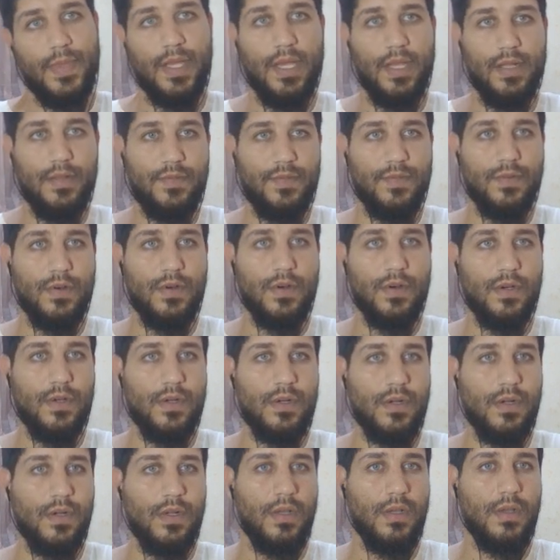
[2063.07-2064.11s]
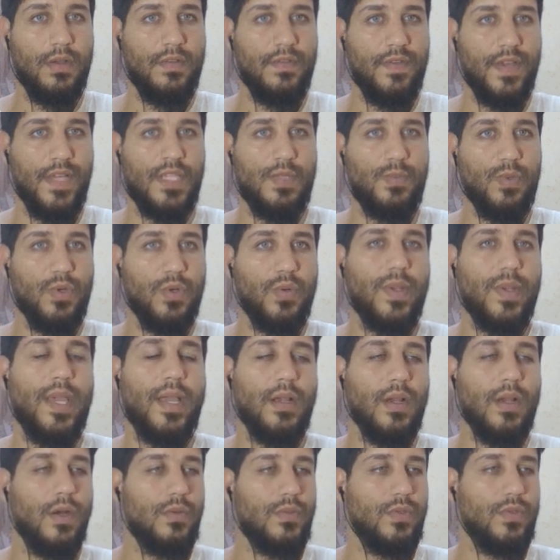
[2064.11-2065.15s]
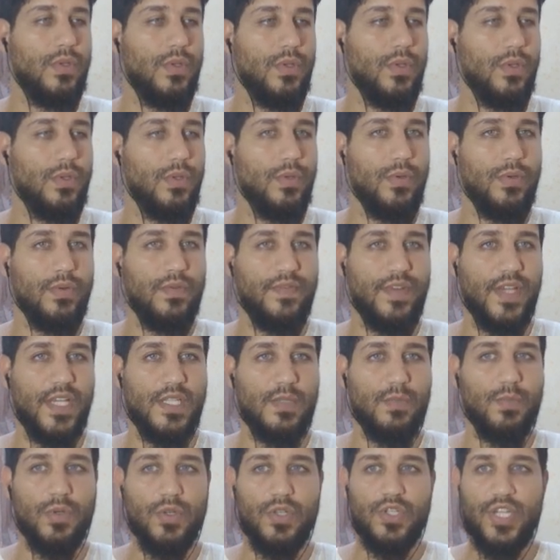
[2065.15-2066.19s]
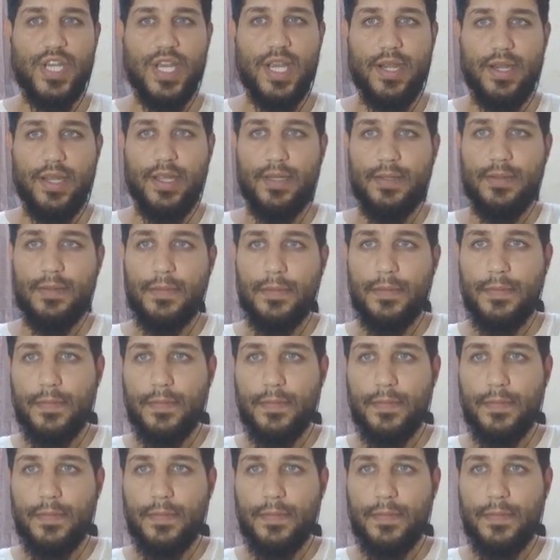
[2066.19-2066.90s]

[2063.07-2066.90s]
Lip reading: and for Facebook, we can go to Facebook sharing